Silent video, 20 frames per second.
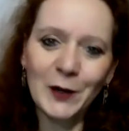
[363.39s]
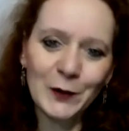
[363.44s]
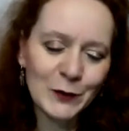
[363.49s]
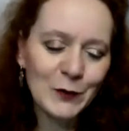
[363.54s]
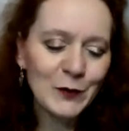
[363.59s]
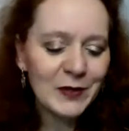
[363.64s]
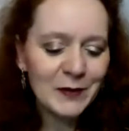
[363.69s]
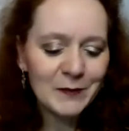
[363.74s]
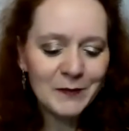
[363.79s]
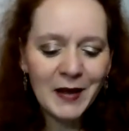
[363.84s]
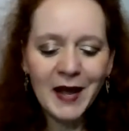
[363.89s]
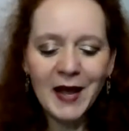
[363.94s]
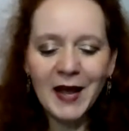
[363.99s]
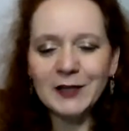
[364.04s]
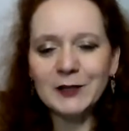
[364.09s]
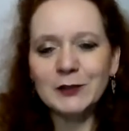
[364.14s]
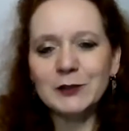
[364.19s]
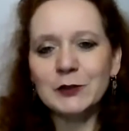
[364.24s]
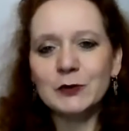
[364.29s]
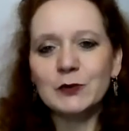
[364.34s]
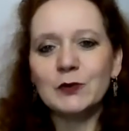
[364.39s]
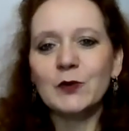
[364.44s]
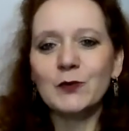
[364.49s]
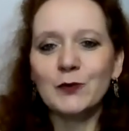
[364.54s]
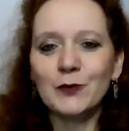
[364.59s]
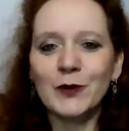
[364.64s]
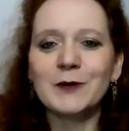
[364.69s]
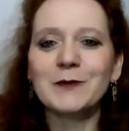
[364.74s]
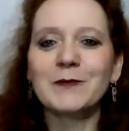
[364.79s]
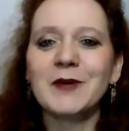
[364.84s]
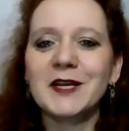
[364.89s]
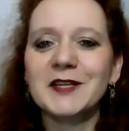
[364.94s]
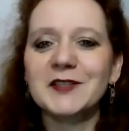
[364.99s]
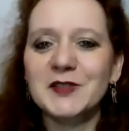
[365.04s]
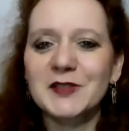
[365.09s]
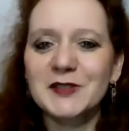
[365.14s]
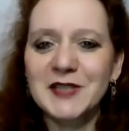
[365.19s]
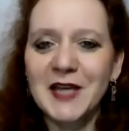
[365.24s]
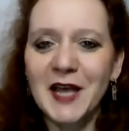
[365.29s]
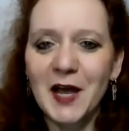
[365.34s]
Now, going back to what
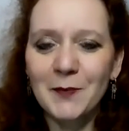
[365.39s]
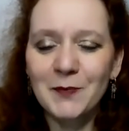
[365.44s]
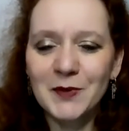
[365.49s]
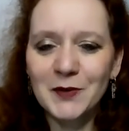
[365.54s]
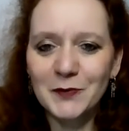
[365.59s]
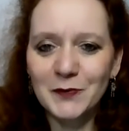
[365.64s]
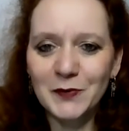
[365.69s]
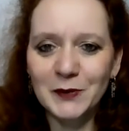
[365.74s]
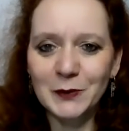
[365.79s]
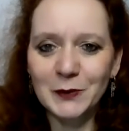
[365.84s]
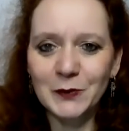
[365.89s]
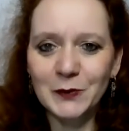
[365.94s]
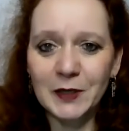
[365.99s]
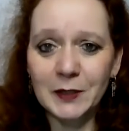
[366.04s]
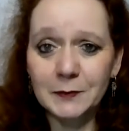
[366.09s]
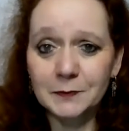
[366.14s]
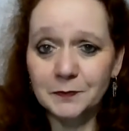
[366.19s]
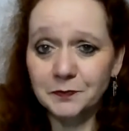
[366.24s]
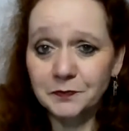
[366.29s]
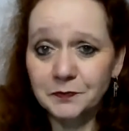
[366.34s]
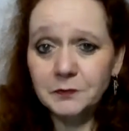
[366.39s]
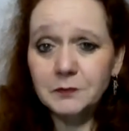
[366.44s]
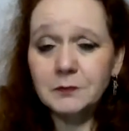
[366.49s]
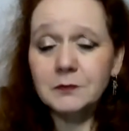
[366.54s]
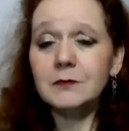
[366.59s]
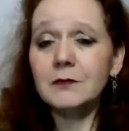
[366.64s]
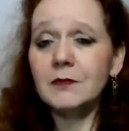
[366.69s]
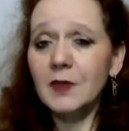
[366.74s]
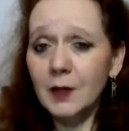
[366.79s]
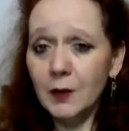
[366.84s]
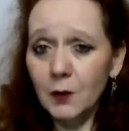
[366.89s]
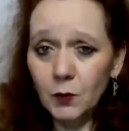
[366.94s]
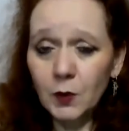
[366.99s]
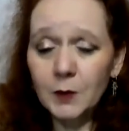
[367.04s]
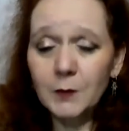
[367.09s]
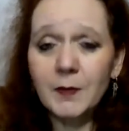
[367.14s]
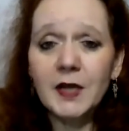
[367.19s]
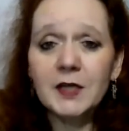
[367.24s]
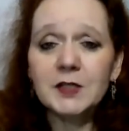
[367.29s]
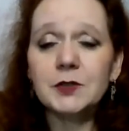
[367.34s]
makes us happy real quick.
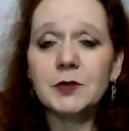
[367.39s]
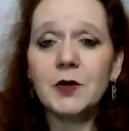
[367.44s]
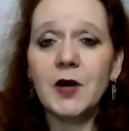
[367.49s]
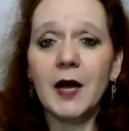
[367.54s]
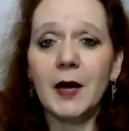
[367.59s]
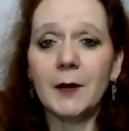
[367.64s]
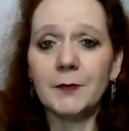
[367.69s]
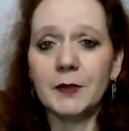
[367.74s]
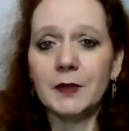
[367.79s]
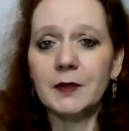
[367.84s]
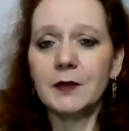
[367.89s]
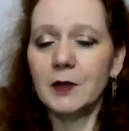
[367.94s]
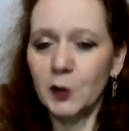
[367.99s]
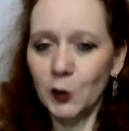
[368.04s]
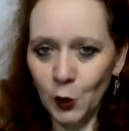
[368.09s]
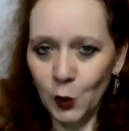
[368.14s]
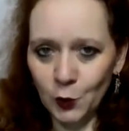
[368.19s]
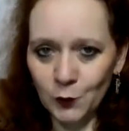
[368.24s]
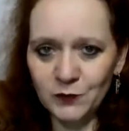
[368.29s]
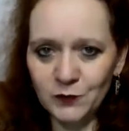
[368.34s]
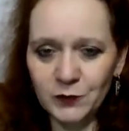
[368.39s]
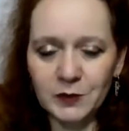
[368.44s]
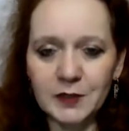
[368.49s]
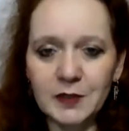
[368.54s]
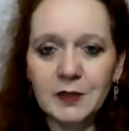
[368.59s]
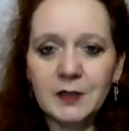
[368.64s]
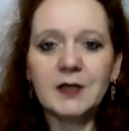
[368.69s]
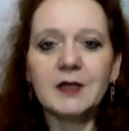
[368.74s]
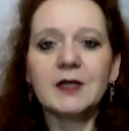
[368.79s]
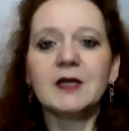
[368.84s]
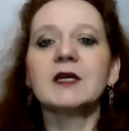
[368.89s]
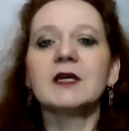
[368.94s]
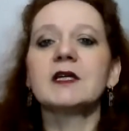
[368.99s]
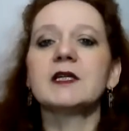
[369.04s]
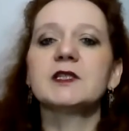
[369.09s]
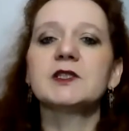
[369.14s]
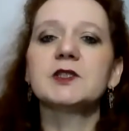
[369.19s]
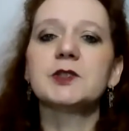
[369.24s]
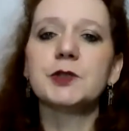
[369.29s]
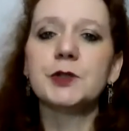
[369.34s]
What makes you happy, hopefully,
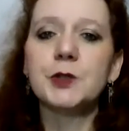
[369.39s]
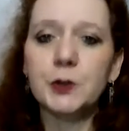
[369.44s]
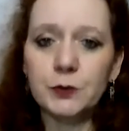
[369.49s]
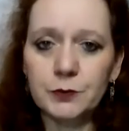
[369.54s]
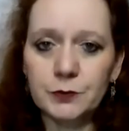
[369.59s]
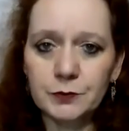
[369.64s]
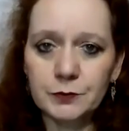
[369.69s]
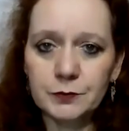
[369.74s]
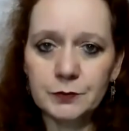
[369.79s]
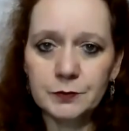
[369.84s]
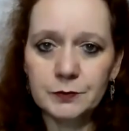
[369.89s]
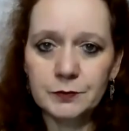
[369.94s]
is you.